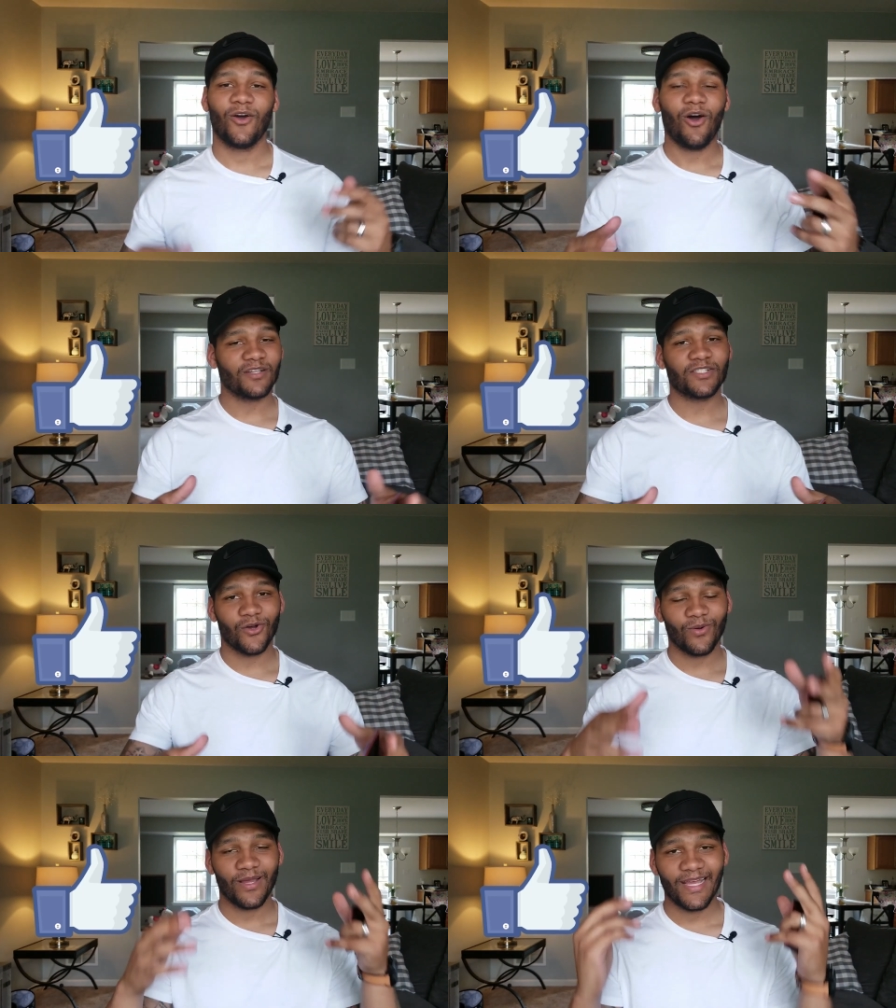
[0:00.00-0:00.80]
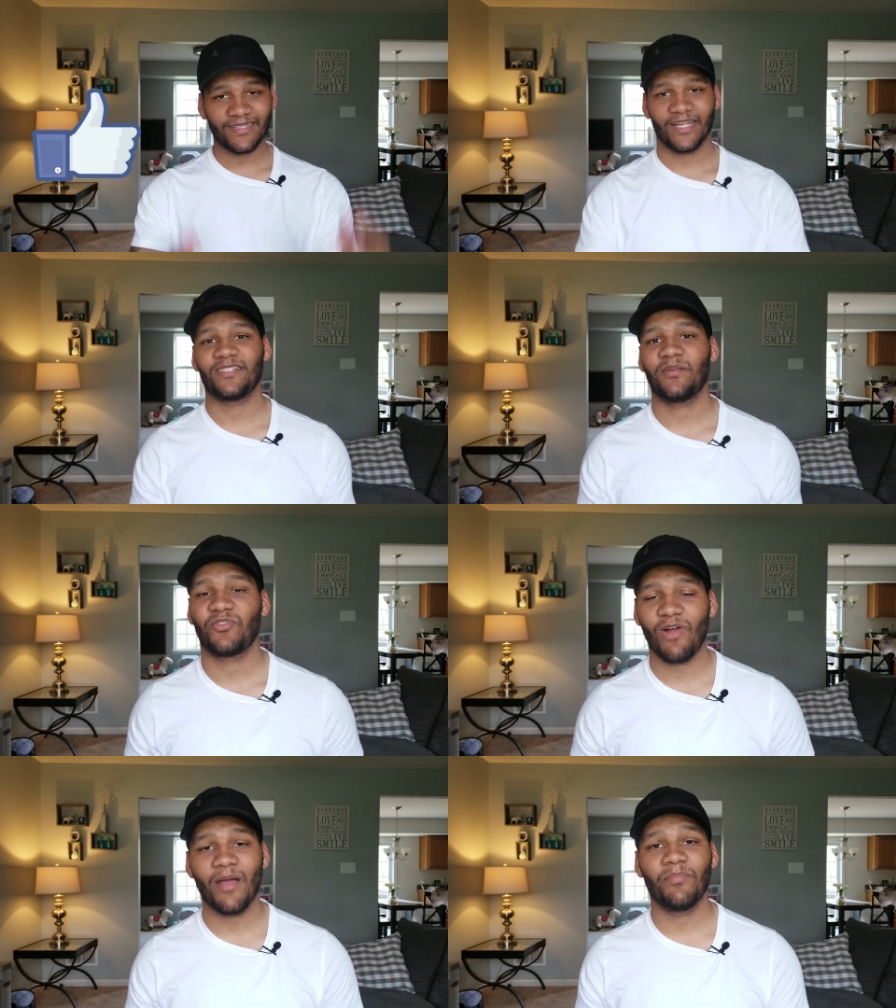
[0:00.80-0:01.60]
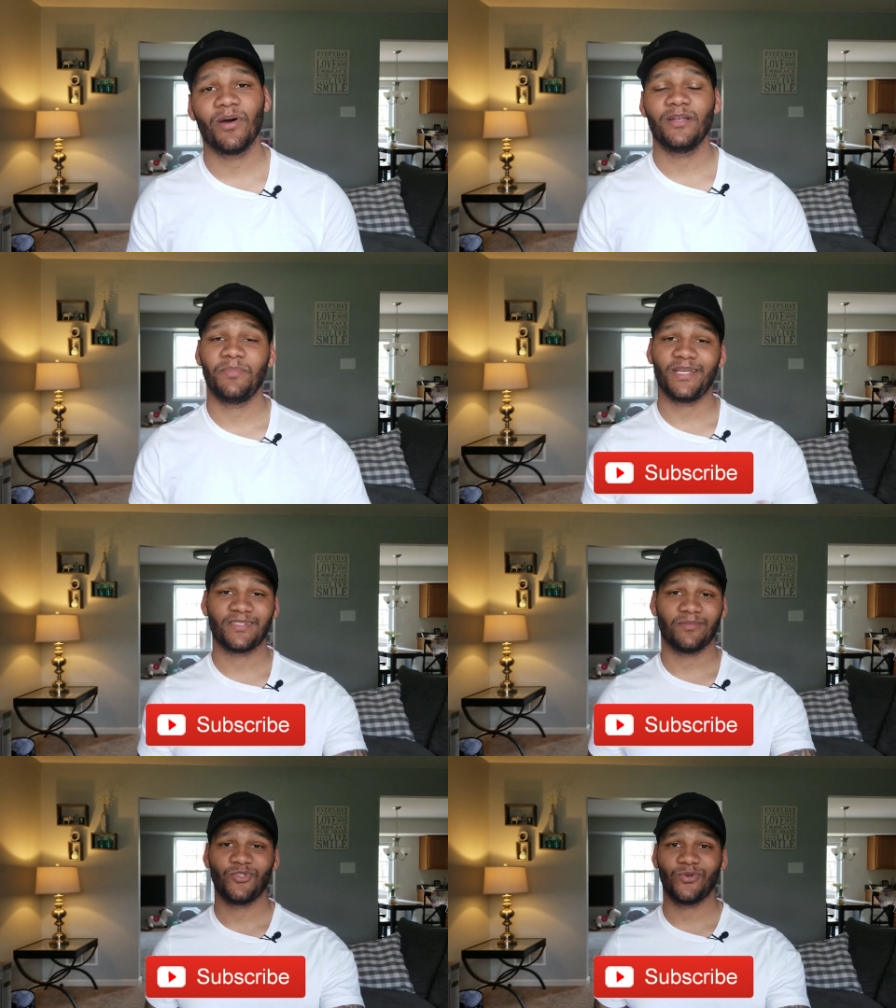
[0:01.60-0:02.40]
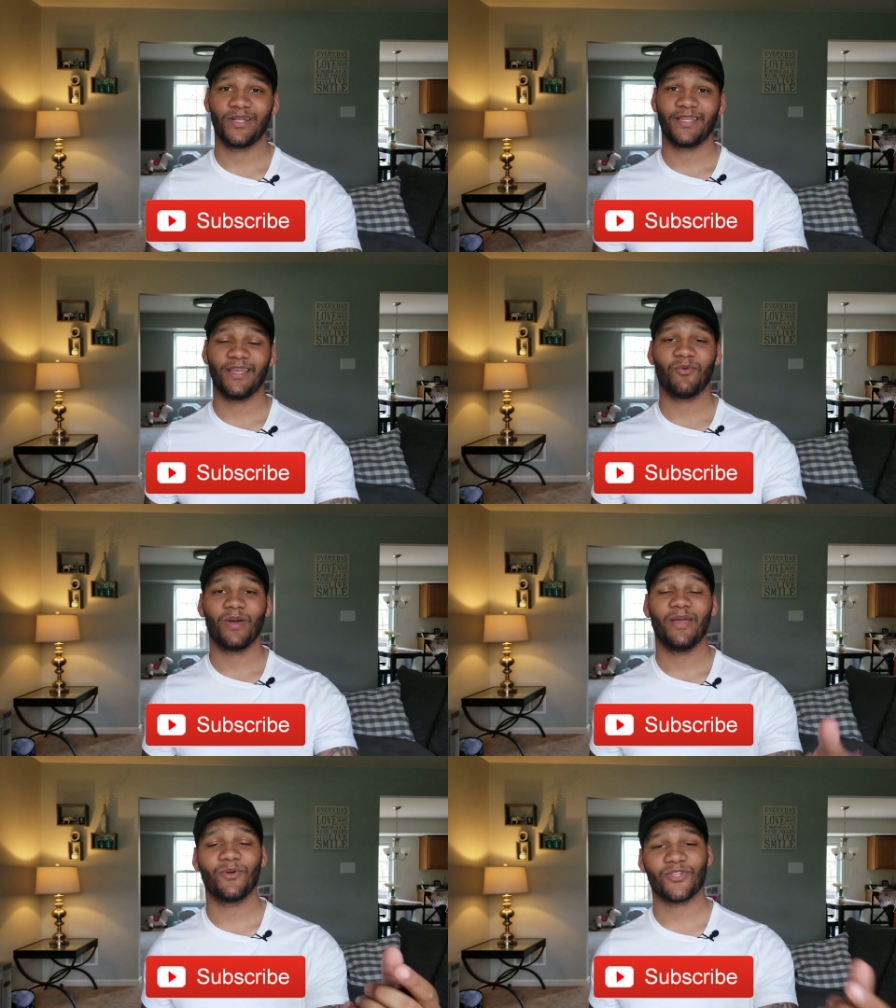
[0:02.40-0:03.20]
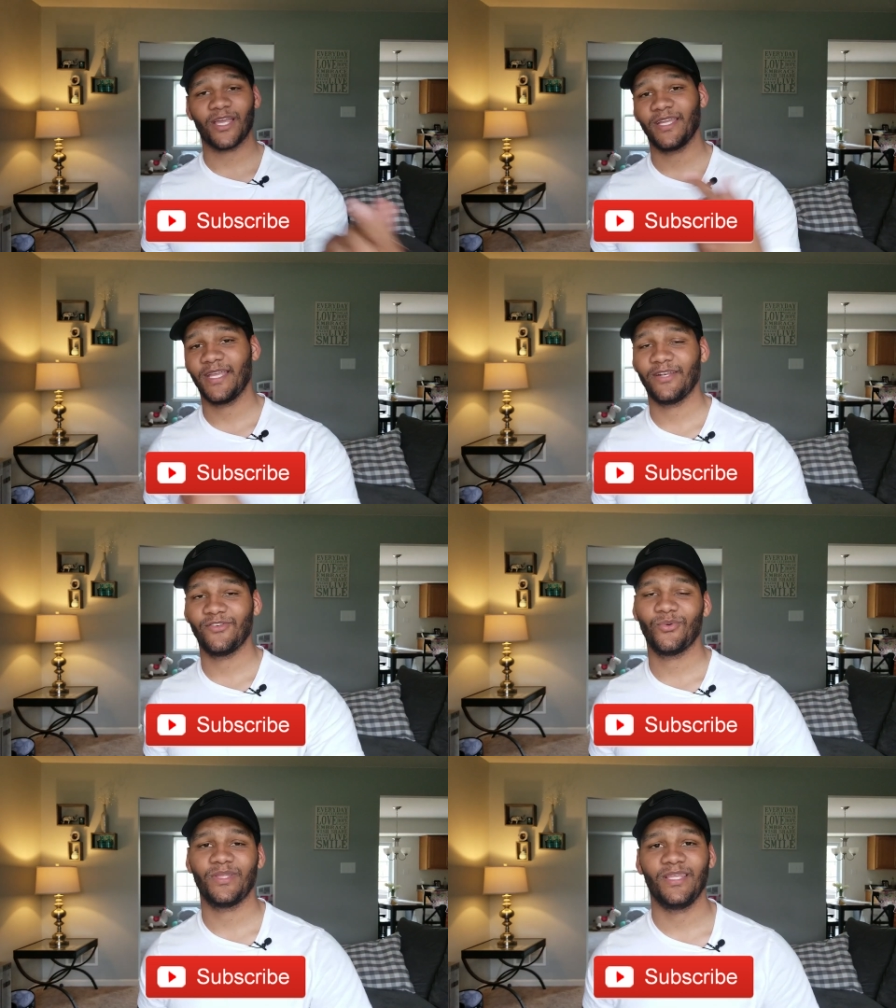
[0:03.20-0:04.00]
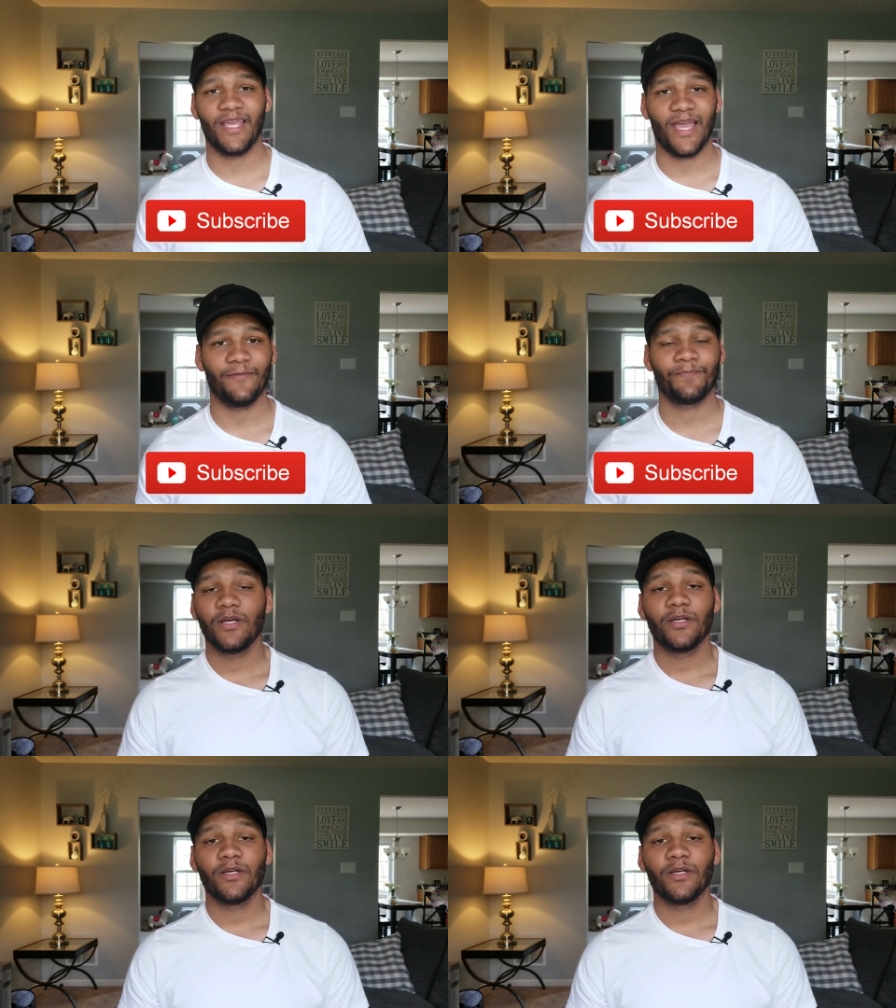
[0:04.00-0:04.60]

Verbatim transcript: Also hit that subscribe button because I'm doing a giveaway, which I can get into at the end.